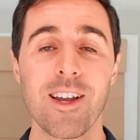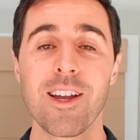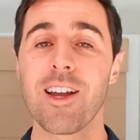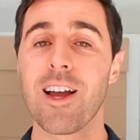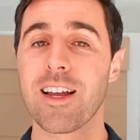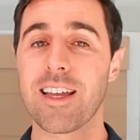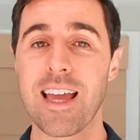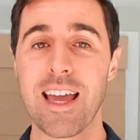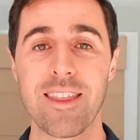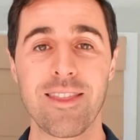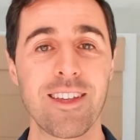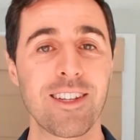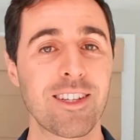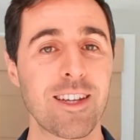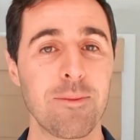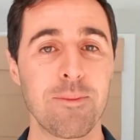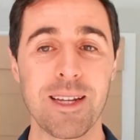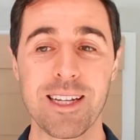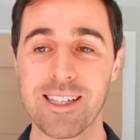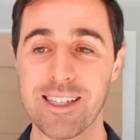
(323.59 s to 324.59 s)
Again, this
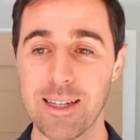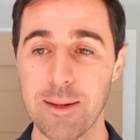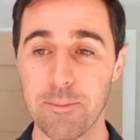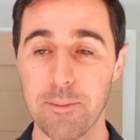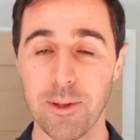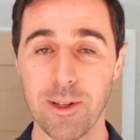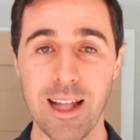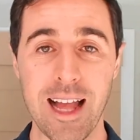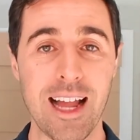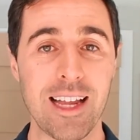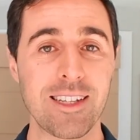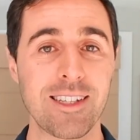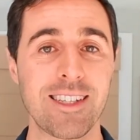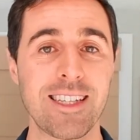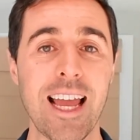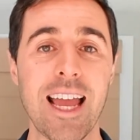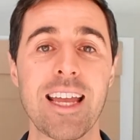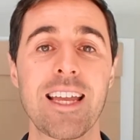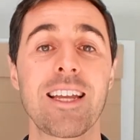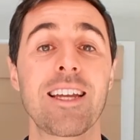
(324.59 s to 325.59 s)
can be simple as
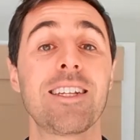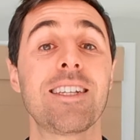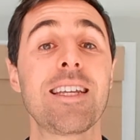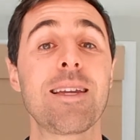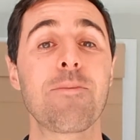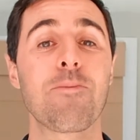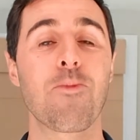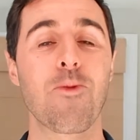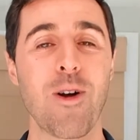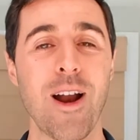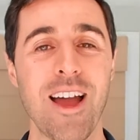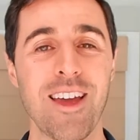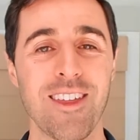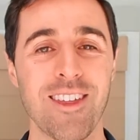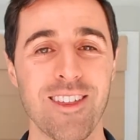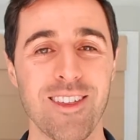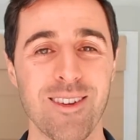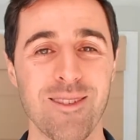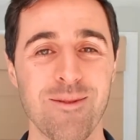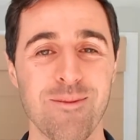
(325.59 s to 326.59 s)
taking a deep
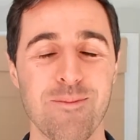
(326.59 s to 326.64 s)
breath,